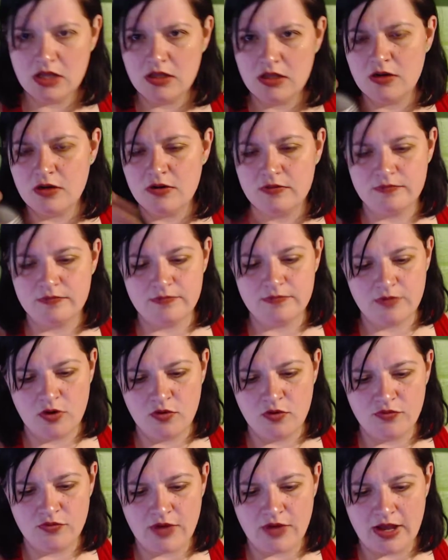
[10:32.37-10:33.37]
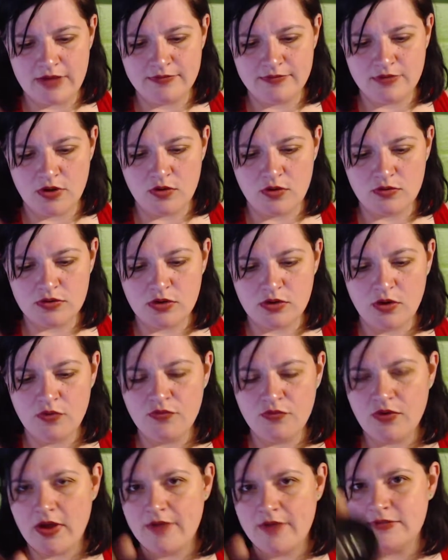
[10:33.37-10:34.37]
or 05 Note,
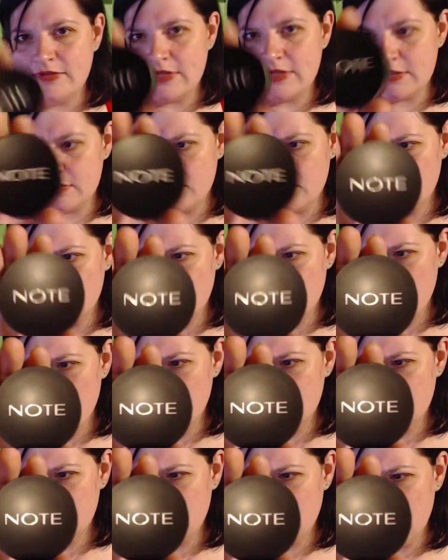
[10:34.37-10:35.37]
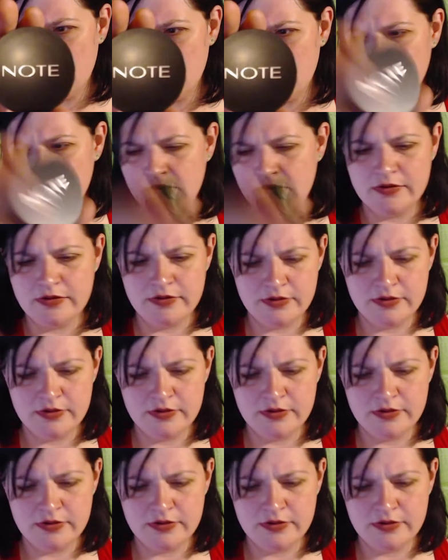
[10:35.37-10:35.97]
05 Desert Rose color.